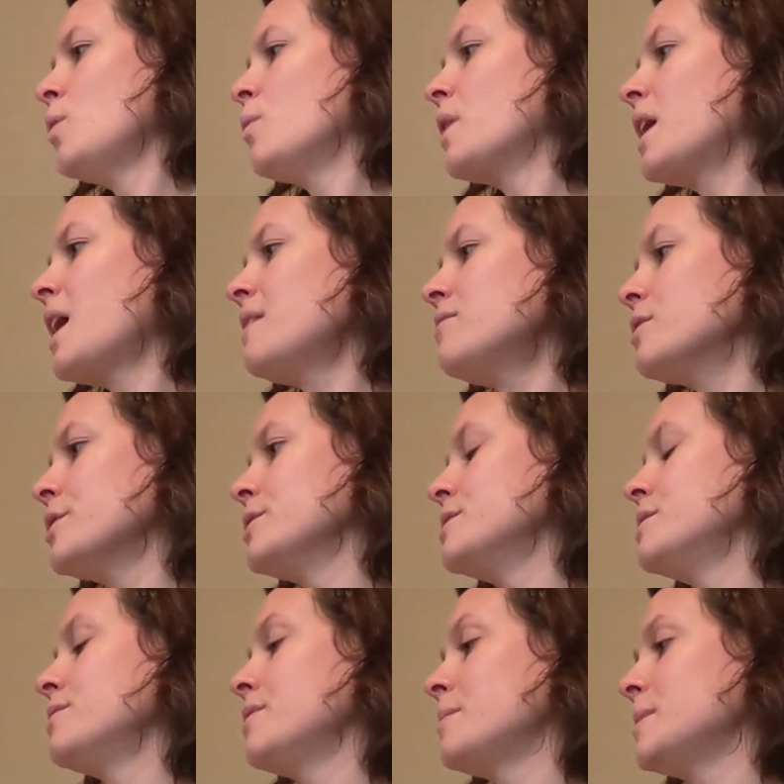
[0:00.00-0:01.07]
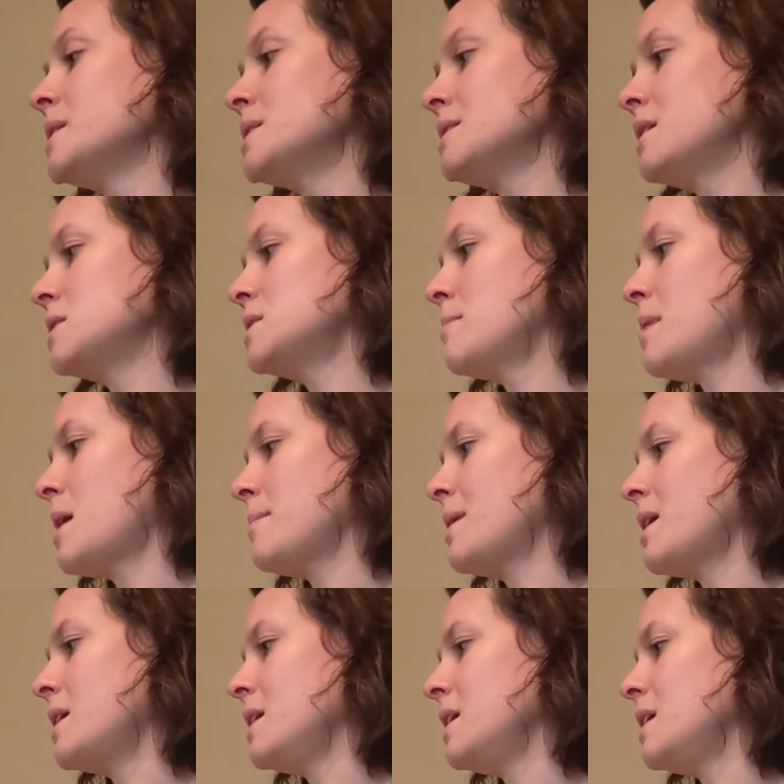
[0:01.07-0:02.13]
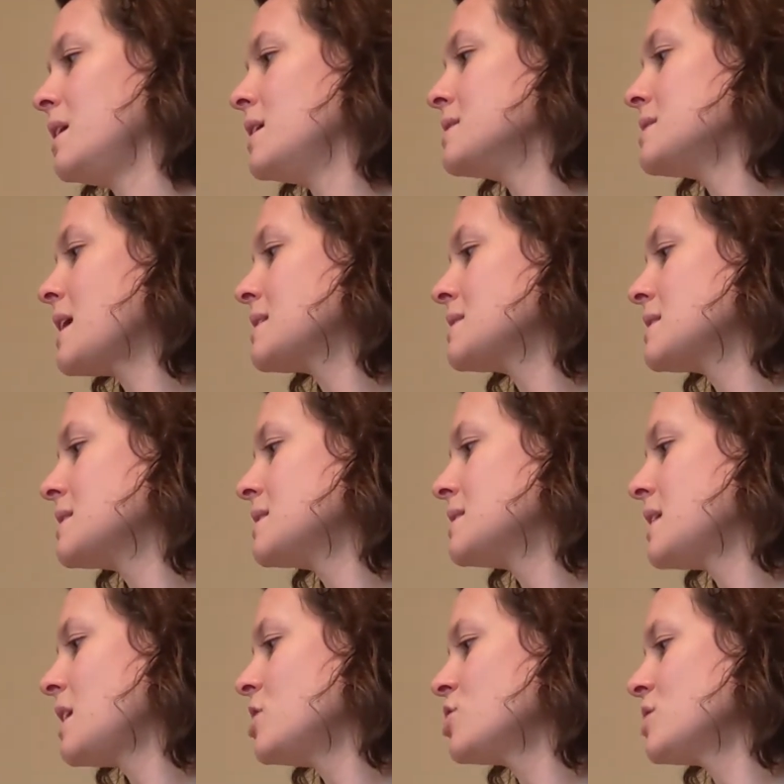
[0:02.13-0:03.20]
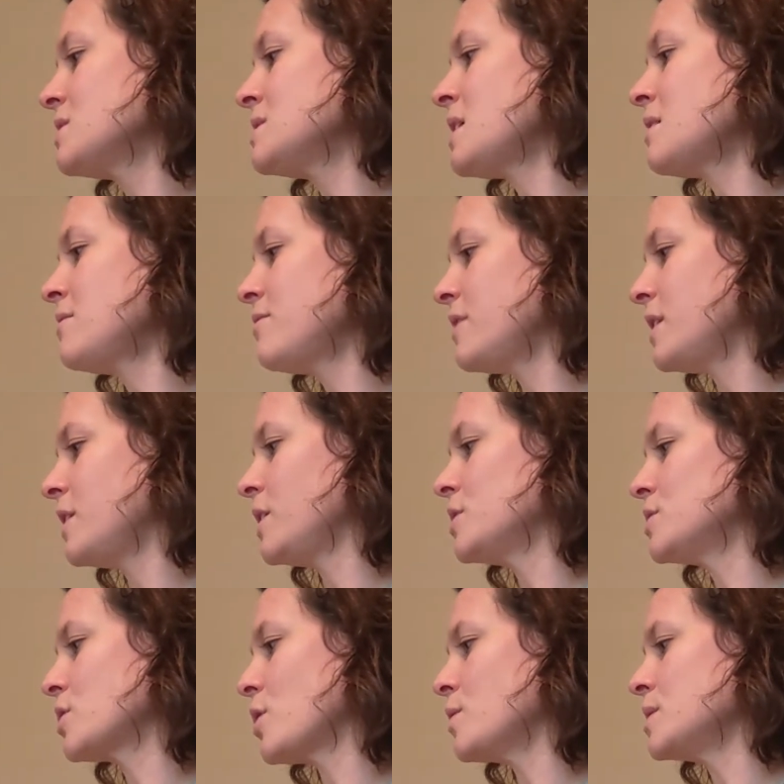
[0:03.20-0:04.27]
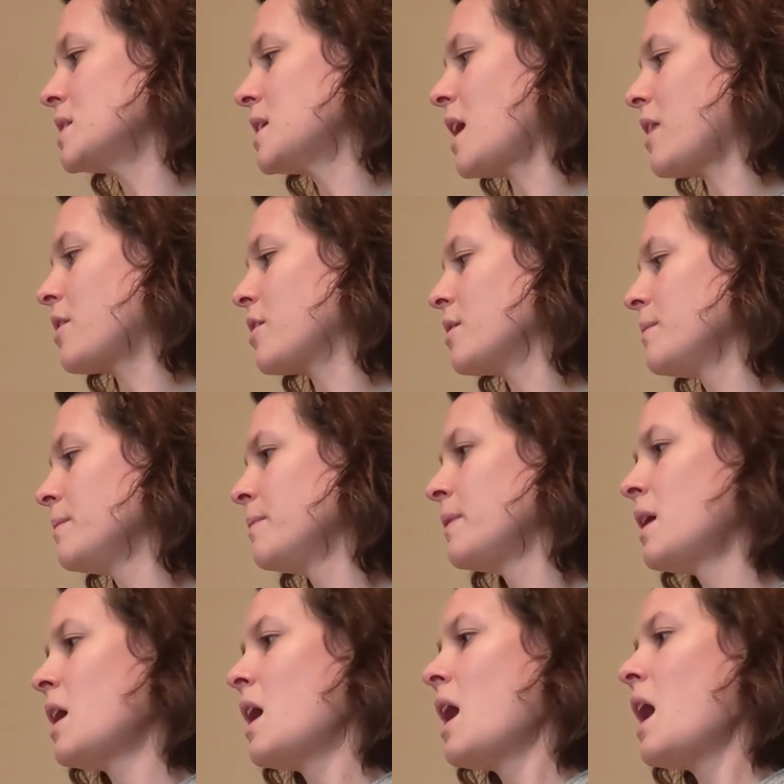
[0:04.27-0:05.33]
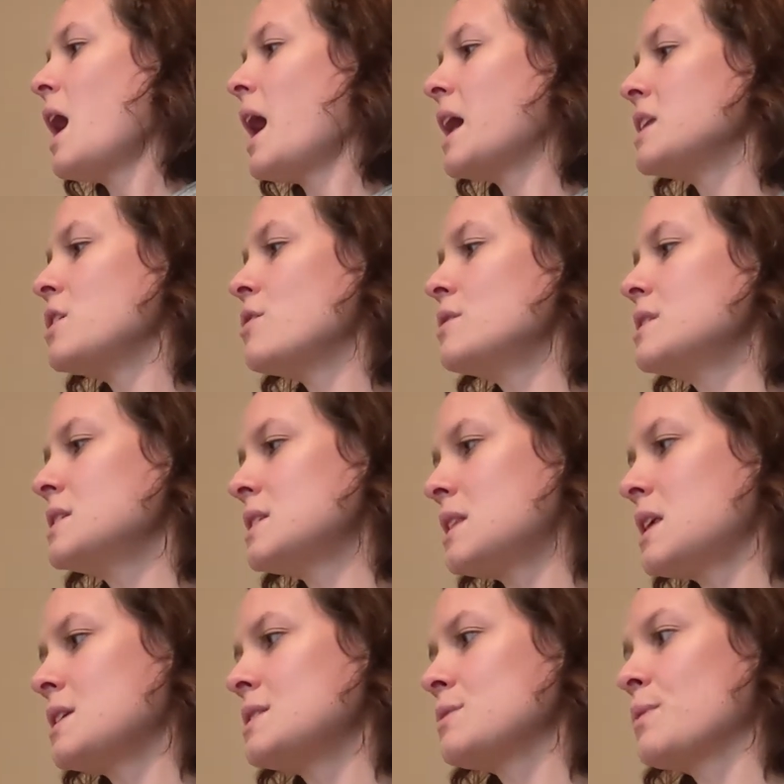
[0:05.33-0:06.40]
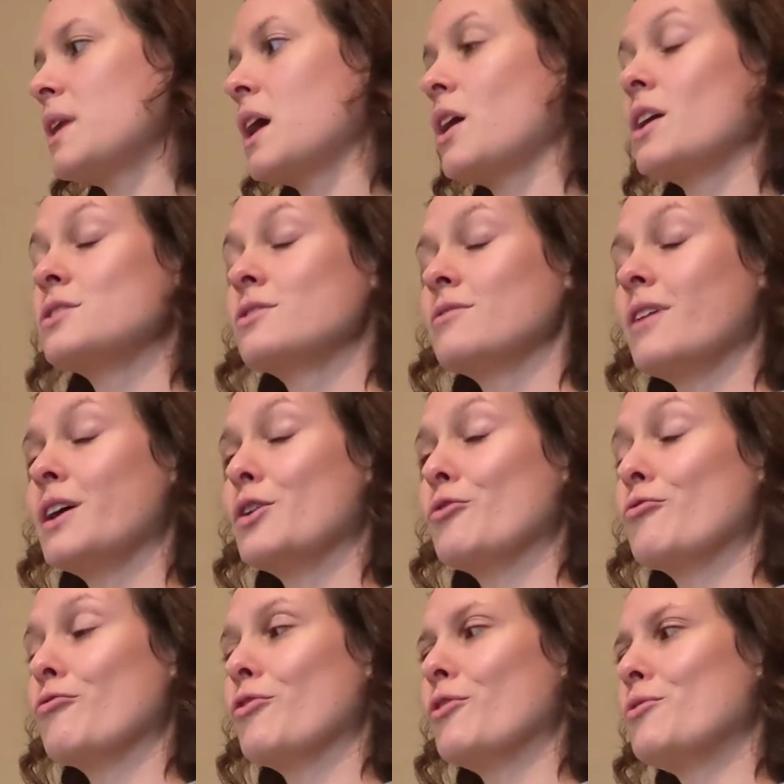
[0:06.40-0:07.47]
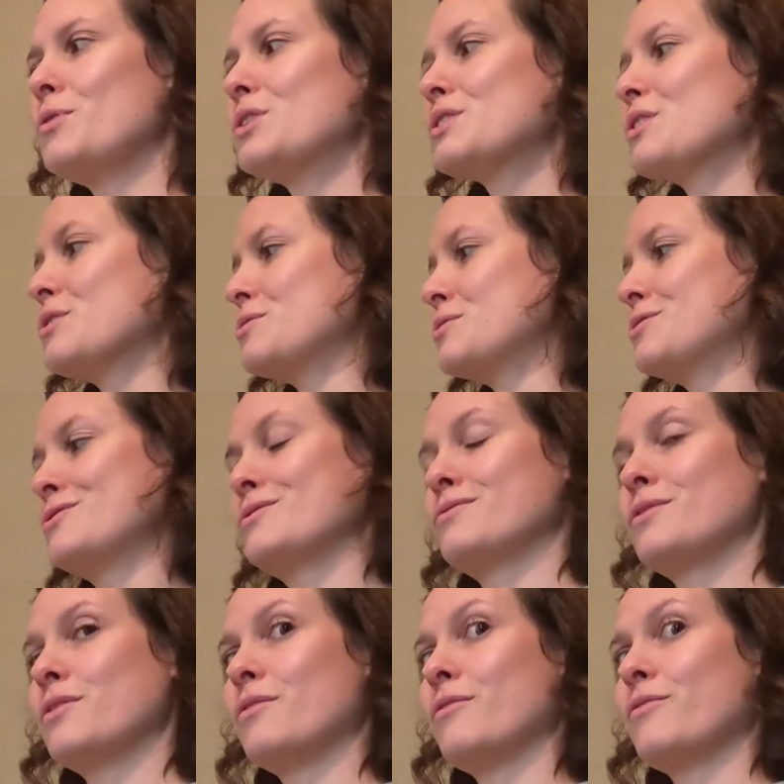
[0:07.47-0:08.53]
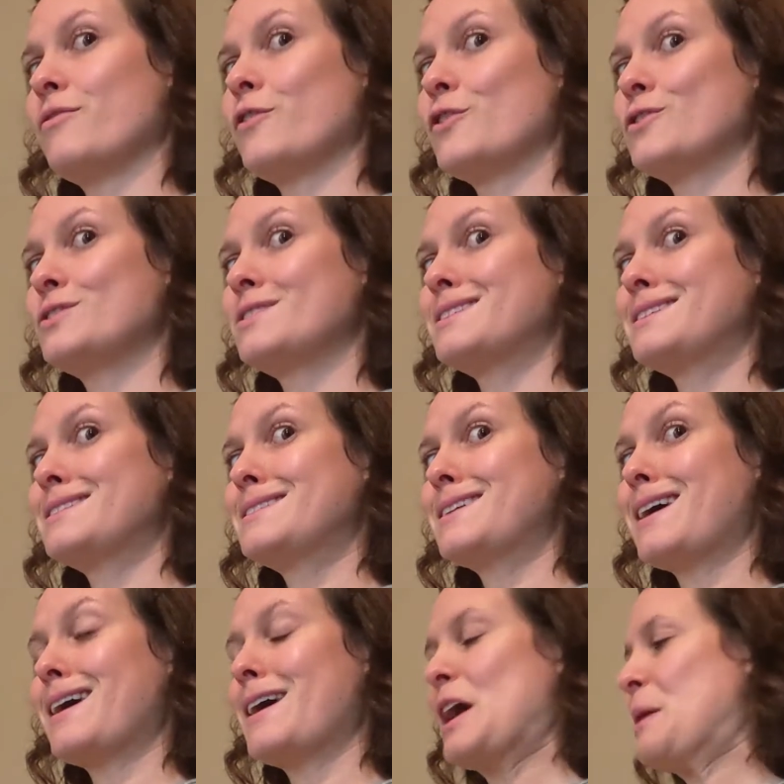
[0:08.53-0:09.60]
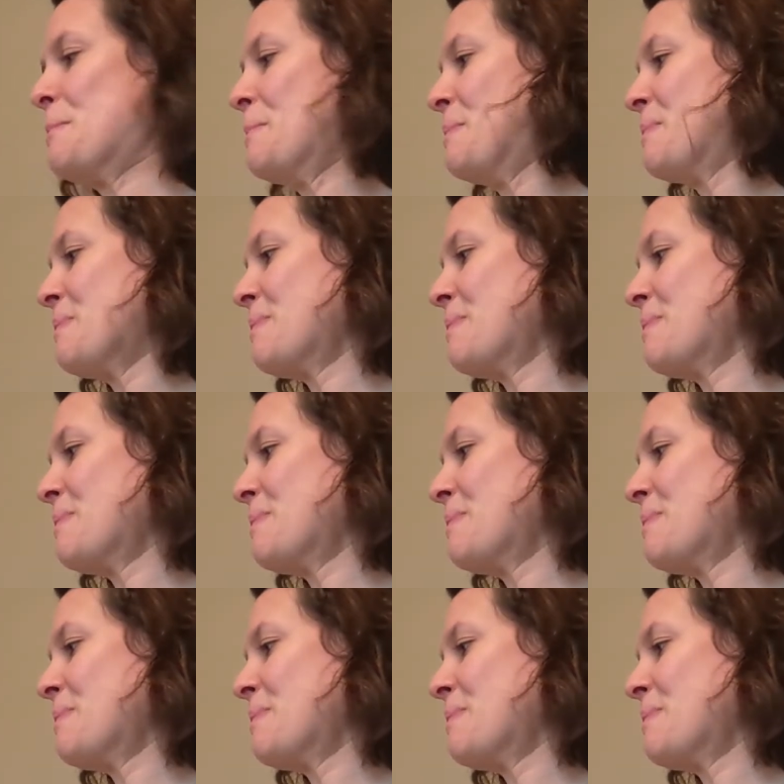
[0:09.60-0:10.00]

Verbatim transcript: What I've learned from listening to my body is that sensations and feelings go together. I noticed this when I got to ride a roller coaster for the first time.